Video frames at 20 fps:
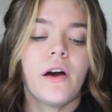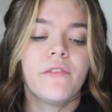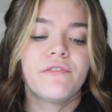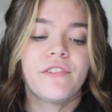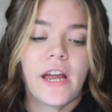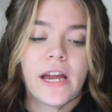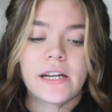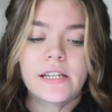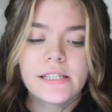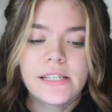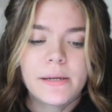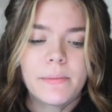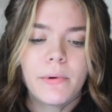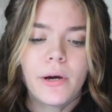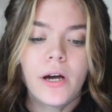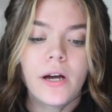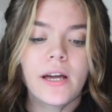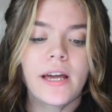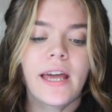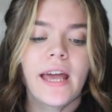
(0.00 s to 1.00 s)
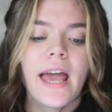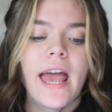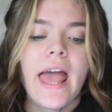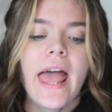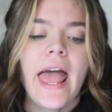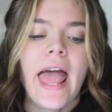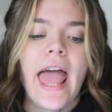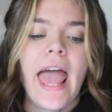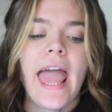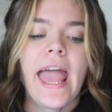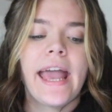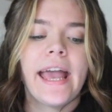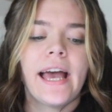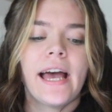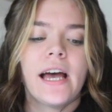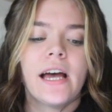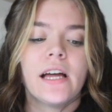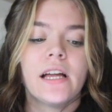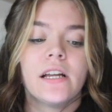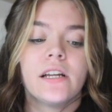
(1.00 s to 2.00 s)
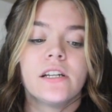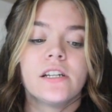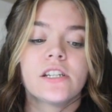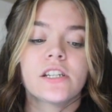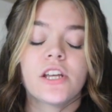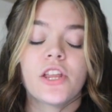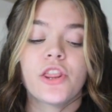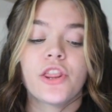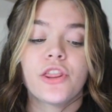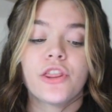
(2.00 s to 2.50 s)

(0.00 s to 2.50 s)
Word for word: fantasy book and